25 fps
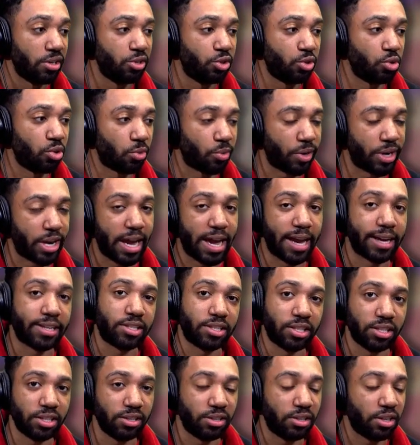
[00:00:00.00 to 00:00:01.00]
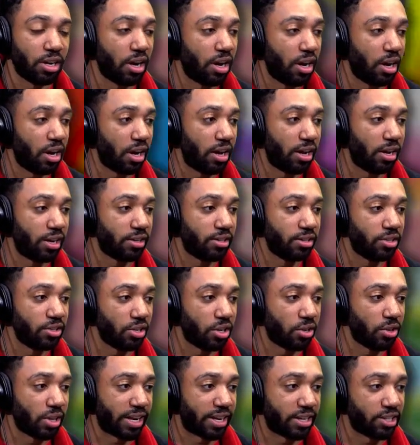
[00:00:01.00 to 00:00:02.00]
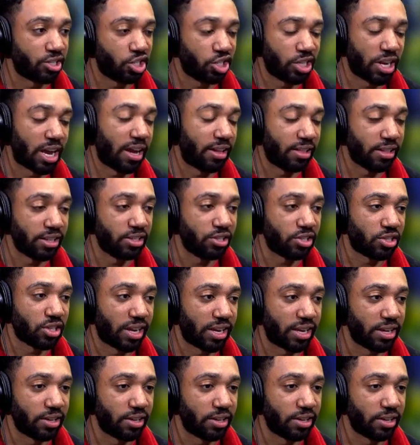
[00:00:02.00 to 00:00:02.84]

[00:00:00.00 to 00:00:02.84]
do a reaction, uh, you know, like a challenge,